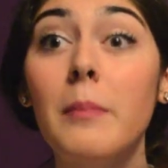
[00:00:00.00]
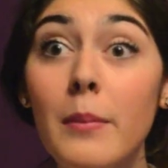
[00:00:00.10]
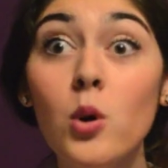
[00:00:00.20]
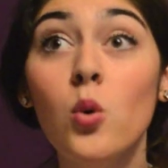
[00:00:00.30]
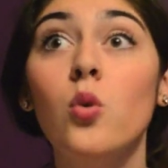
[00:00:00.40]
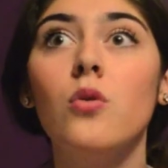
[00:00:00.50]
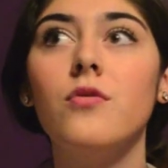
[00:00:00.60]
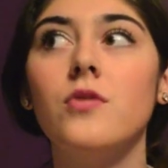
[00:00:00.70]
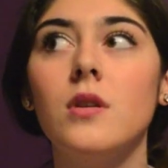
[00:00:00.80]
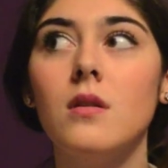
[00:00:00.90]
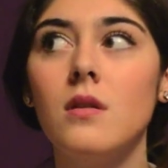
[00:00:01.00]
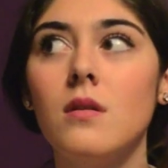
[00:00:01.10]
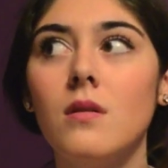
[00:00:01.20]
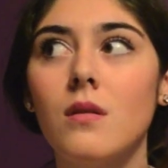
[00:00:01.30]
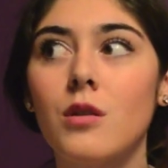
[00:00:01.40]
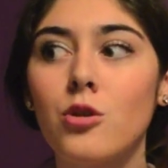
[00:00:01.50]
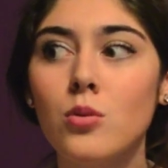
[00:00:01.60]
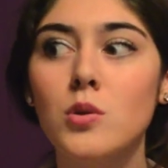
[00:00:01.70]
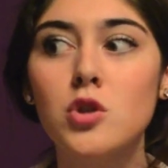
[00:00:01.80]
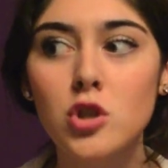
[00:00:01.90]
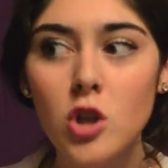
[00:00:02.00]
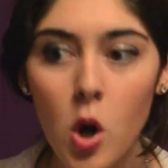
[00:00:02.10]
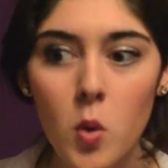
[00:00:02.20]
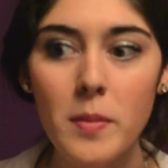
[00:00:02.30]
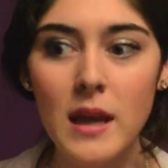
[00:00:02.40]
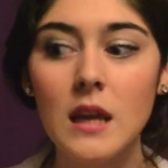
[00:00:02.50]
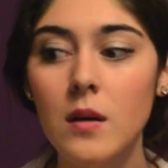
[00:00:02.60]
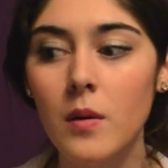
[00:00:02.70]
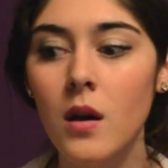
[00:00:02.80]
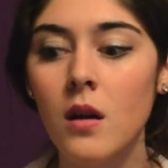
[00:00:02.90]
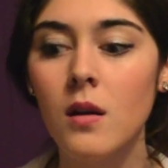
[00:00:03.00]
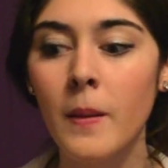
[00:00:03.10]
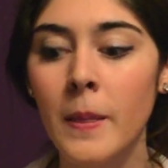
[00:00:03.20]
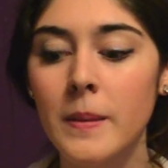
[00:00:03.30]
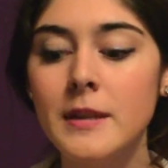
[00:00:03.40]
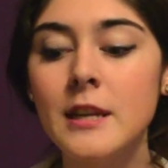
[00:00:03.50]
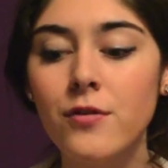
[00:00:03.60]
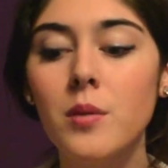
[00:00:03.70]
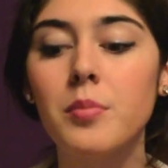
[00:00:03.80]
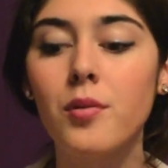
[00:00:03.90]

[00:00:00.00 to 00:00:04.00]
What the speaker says: moved through so many different